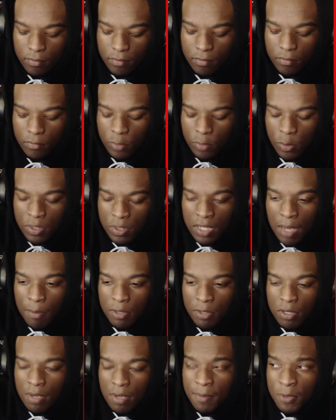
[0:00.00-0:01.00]
was able
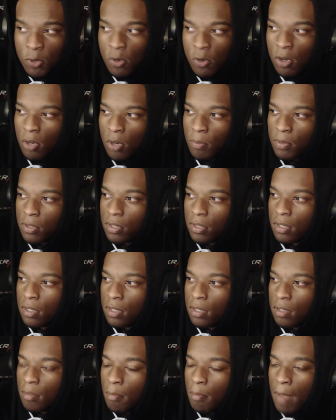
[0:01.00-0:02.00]
to absorb
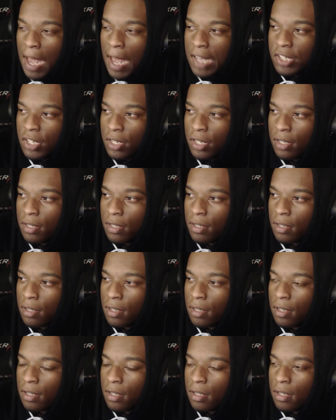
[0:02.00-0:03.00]
magic
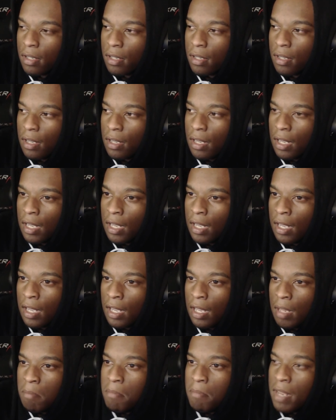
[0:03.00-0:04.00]
and
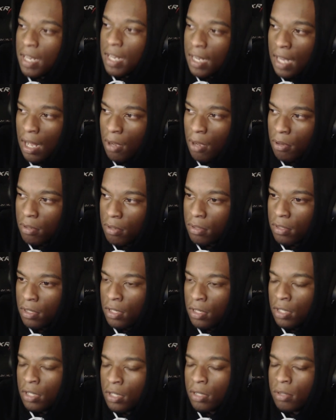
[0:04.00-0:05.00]
emit it out.
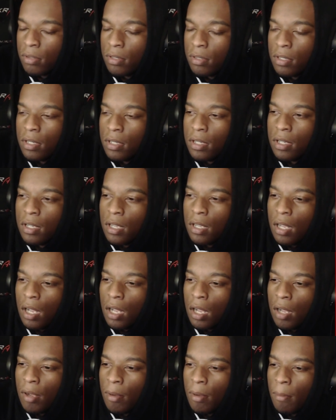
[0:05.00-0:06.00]
You know,
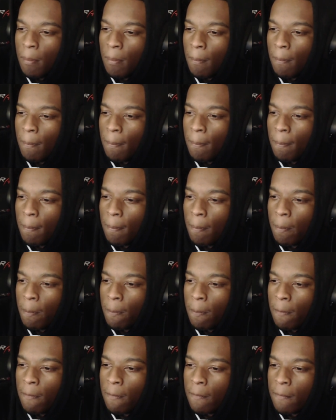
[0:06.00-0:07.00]
um,
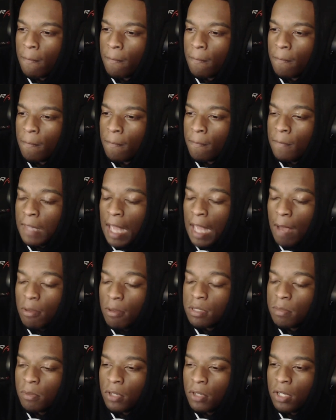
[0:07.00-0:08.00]
that was
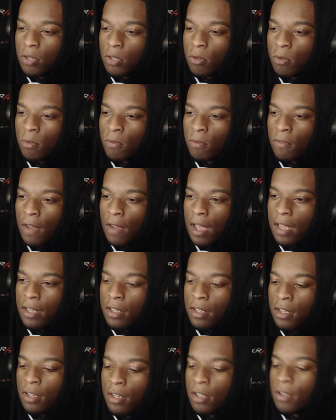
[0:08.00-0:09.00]
a pretty cool fight.
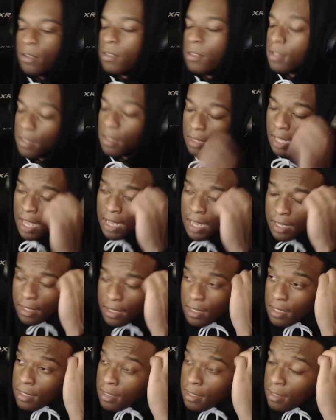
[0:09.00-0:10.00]
You know, like
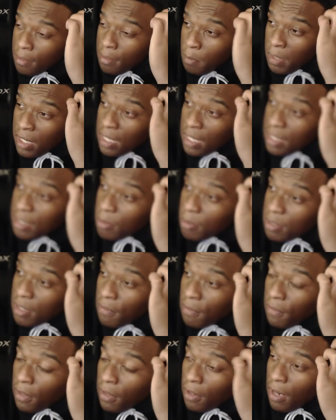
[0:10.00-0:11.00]
because there was a
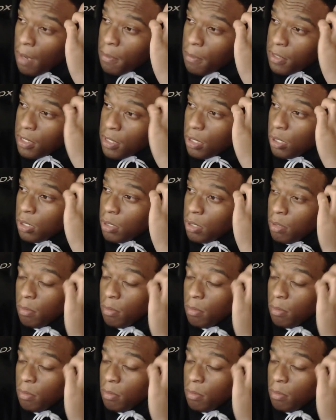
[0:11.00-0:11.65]
filler episode